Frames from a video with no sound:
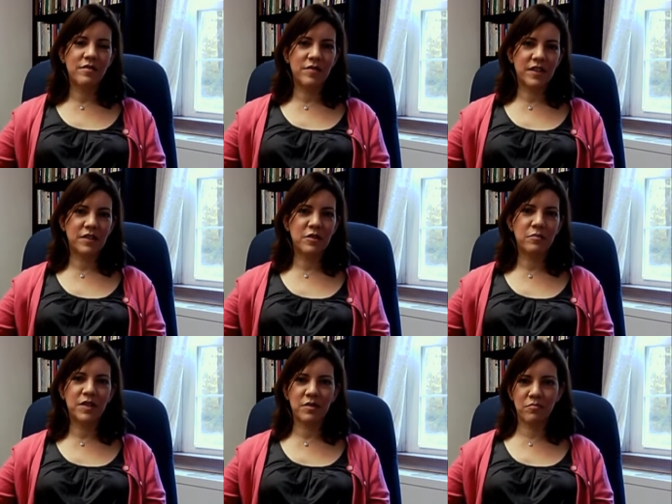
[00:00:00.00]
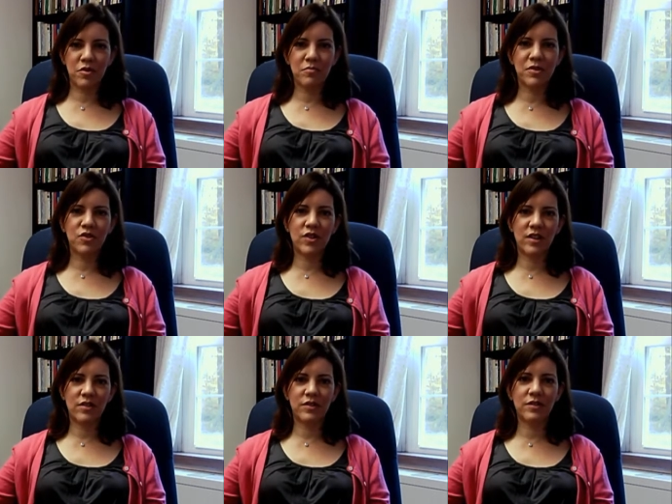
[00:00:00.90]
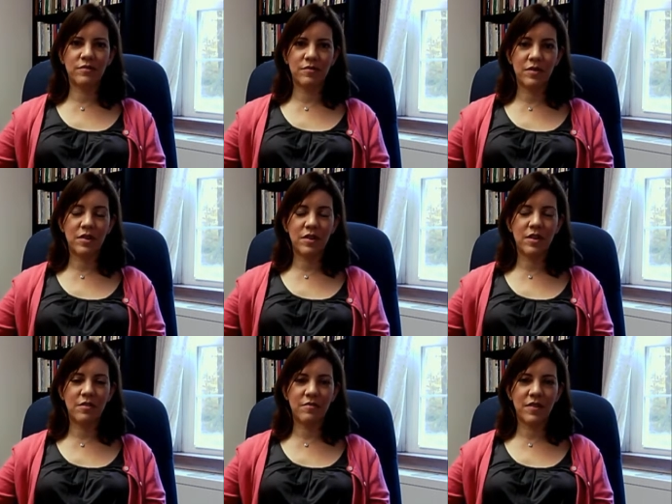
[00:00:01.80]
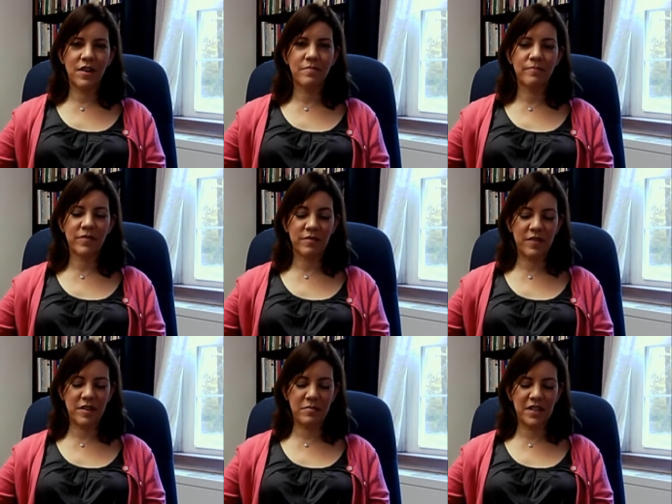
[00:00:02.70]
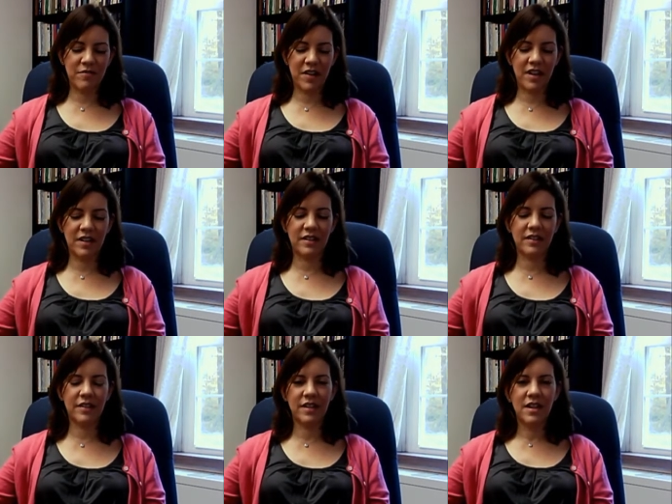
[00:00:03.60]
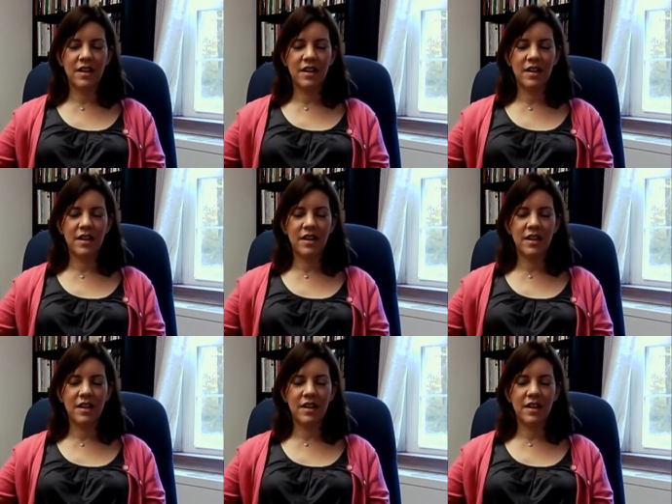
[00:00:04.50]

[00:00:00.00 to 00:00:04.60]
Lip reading: victims and perpetrators of family violence.